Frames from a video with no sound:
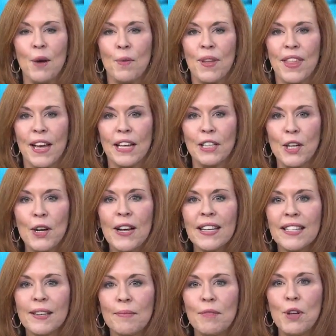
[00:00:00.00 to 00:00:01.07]
with a look
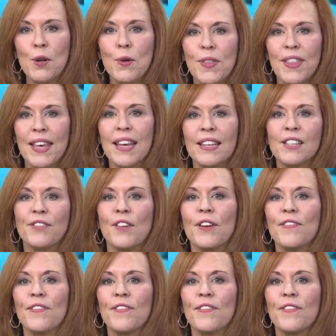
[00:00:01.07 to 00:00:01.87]
at some new things for